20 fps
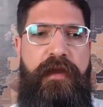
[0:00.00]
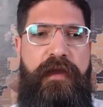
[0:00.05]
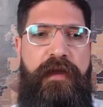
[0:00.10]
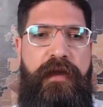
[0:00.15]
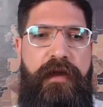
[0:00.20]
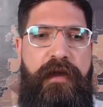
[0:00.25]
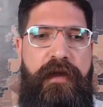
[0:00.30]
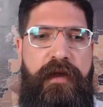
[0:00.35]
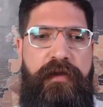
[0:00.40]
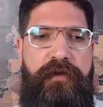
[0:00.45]

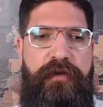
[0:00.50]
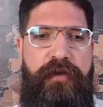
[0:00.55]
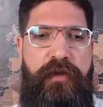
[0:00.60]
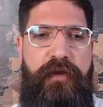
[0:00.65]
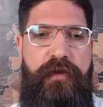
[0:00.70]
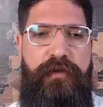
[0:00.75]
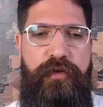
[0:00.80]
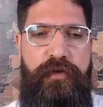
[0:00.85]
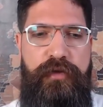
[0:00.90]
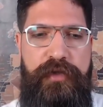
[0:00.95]
Do
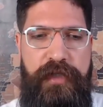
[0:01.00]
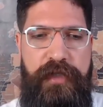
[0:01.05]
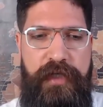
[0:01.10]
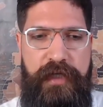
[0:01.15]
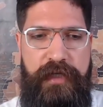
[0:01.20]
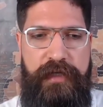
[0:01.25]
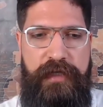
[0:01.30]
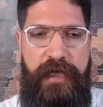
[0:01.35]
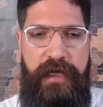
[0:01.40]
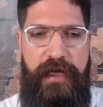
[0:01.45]
you
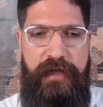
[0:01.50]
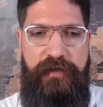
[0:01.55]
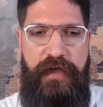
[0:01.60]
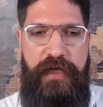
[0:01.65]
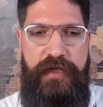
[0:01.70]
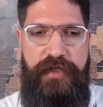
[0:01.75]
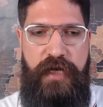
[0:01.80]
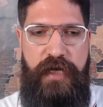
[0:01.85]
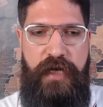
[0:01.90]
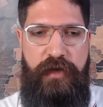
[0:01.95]
think that
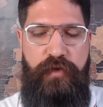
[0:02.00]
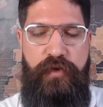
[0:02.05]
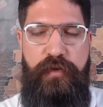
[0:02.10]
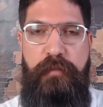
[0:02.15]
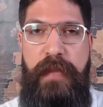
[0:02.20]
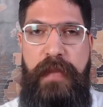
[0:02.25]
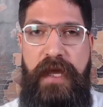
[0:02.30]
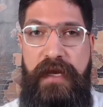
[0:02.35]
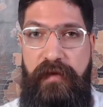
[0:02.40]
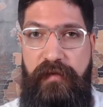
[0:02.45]
Russia
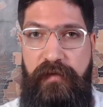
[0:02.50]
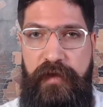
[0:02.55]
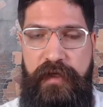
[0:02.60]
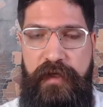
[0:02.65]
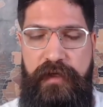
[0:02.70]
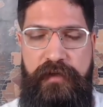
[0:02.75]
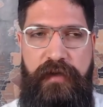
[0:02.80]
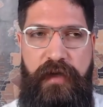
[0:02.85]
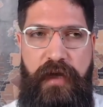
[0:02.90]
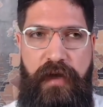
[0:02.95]
could
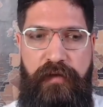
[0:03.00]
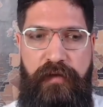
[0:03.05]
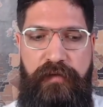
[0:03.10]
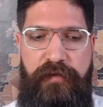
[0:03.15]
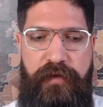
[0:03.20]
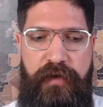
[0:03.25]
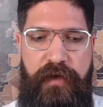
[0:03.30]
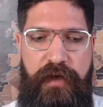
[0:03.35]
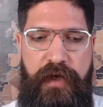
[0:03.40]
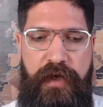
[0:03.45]
benefit of
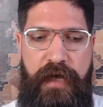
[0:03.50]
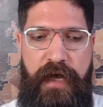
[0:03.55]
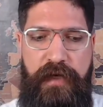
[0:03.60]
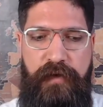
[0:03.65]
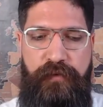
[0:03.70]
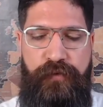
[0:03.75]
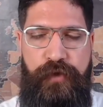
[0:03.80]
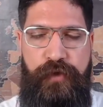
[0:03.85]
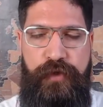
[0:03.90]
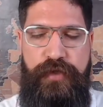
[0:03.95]
any
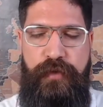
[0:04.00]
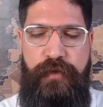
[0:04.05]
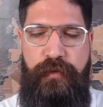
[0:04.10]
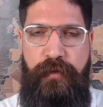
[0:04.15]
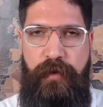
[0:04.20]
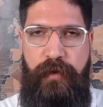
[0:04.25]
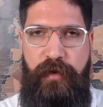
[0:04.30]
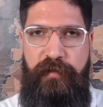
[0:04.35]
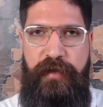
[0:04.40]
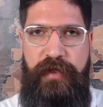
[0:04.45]
future
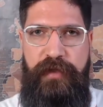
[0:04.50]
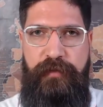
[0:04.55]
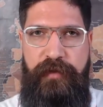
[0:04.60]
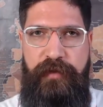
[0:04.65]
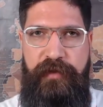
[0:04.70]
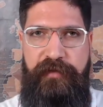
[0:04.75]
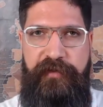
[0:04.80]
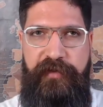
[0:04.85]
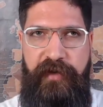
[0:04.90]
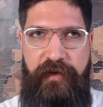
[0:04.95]
war
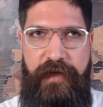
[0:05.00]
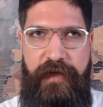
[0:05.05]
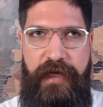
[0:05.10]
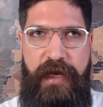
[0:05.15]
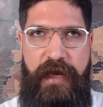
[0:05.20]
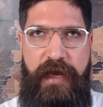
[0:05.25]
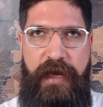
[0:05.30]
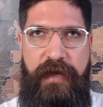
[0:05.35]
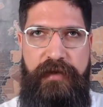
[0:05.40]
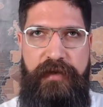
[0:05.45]
between
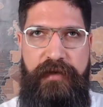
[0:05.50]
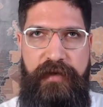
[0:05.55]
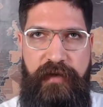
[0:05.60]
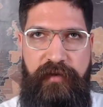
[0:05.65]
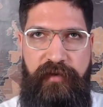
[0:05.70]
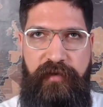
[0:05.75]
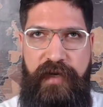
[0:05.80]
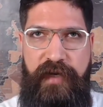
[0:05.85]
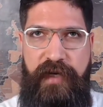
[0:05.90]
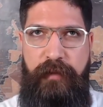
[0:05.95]
Syria and
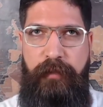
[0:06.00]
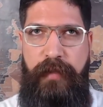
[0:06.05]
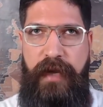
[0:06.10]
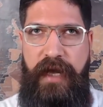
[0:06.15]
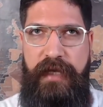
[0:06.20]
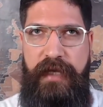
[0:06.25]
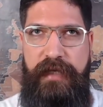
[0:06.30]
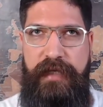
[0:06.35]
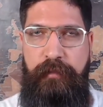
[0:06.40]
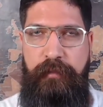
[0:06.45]
Israel
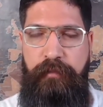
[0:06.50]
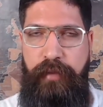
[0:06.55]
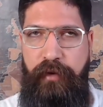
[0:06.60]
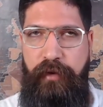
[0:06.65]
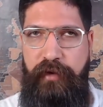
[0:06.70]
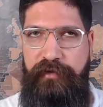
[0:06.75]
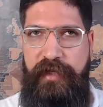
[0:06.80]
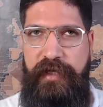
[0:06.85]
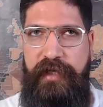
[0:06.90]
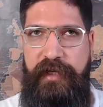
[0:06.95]
by
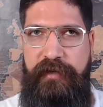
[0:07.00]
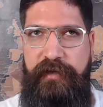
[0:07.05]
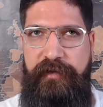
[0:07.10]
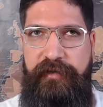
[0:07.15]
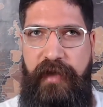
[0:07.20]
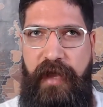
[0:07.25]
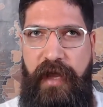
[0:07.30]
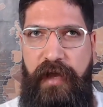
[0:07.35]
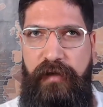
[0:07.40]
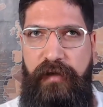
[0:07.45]
imposing
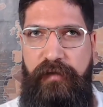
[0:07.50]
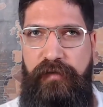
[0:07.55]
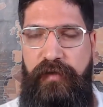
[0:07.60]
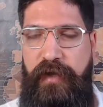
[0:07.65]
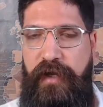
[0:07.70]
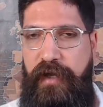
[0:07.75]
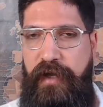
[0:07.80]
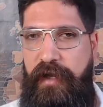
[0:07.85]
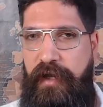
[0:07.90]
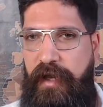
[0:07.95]
itself
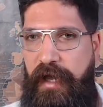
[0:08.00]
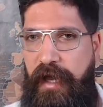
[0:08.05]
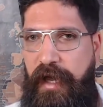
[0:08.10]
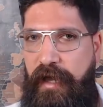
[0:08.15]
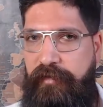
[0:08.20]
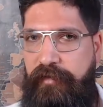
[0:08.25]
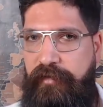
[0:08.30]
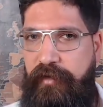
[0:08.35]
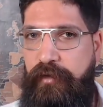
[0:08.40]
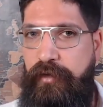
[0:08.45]

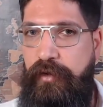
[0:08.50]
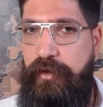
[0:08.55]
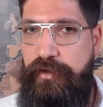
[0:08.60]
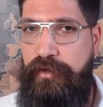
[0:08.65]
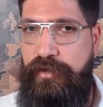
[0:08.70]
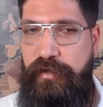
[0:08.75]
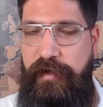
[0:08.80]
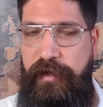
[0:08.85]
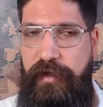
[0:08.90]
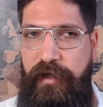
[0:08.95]
as a
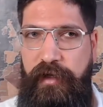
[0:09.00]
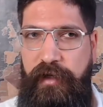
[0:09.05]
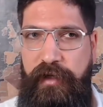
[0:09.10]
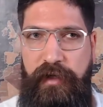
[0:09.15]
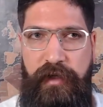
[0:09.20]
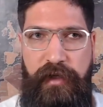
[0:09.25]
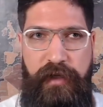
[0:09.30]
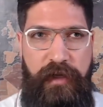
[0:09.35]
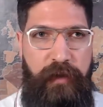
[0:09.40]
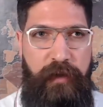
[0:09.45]

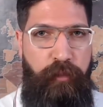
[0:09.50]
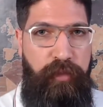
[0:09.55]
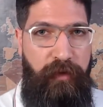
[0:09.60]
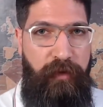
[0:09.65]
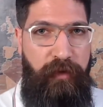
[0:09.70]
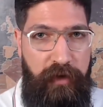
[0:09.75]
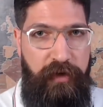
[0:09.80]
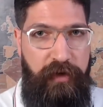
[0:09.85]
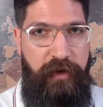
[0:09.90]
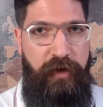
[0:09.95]
neutral
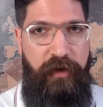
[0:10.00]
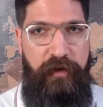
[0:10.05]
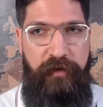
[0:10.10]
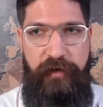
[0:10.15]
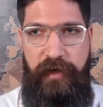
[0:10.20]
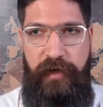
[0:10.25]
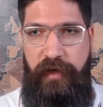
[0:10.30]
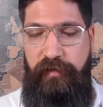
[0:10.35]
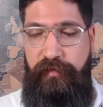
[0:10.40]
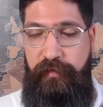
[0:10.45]
broker
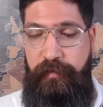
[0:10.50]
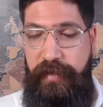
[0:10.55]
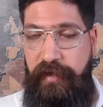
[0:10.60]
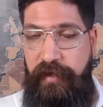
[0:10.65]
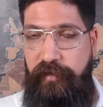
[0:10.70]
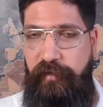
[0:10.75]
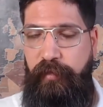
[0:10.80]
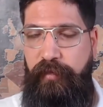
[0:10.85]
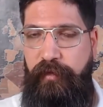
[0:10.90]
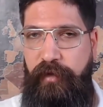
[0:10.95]
of
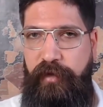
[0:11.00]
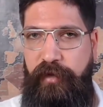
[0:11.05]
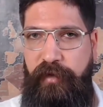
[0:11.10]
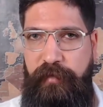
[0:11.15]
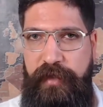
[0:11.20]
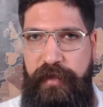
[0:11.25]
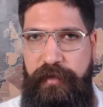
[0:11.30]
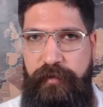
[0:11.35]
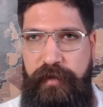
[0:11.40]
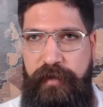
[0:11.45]
peace broker
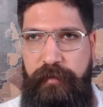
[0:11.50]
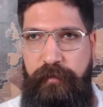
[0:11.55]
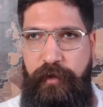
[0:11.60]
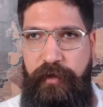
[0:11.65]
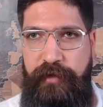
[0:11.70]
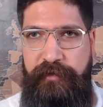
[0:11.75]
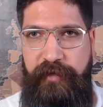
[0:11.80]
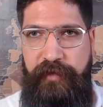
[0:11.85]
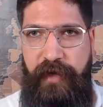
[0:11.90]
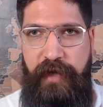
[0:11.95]
between
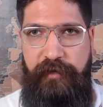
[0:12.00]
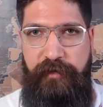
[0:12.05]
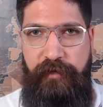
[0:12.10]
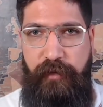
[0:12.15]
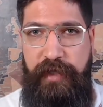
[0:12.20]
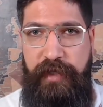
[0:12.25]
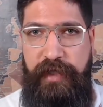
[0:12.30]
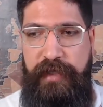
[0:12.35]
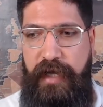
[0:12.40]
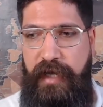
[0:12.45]
both sides,
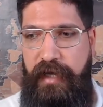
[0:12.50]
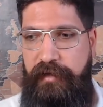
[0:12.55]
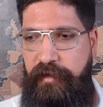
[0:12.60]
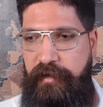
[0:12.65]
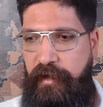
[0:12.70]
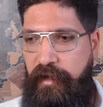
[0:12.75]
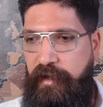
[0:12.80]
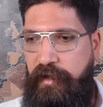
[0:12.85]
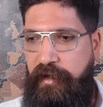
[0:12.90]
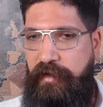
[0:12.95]
knowing that
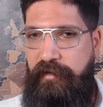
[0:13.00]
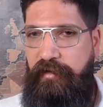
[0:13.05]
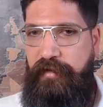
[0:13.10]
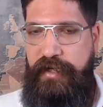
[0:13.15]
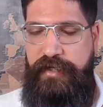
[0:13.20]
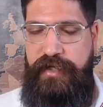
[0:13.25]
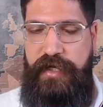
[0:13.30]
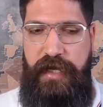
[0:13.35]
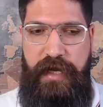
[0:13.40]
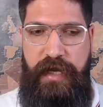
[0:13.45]

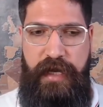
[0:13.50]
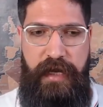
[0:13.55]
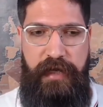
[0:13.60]
Russia